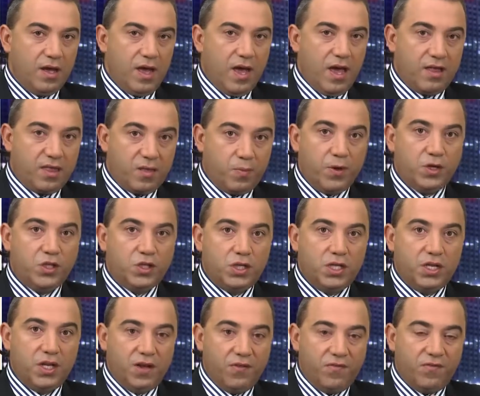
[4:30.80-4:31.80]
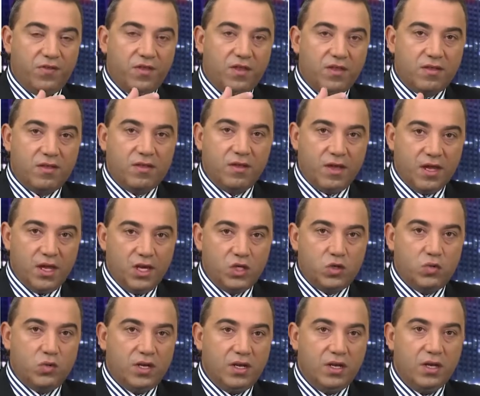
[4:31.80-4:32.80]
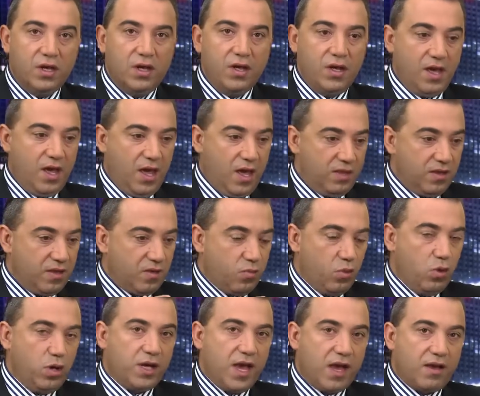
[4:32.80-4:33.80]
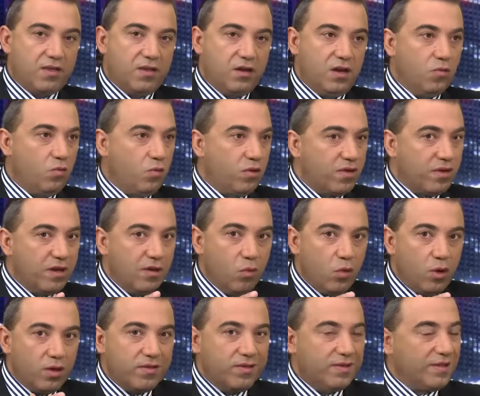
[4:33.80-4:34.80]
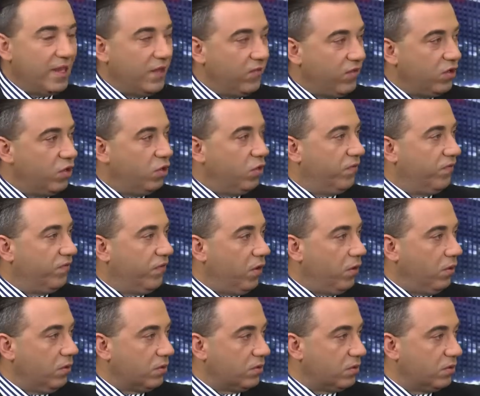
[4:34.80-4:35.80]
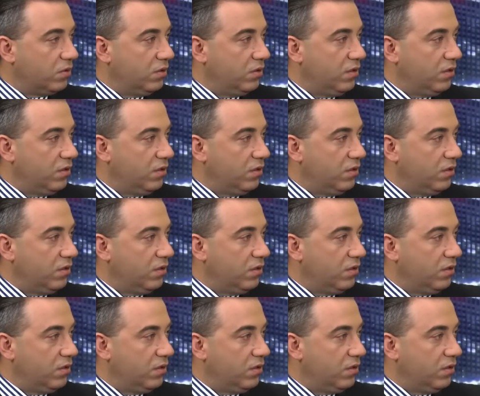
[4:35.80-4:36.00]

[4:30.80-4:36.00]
especially if this injury and this work accident wasn't even your fault.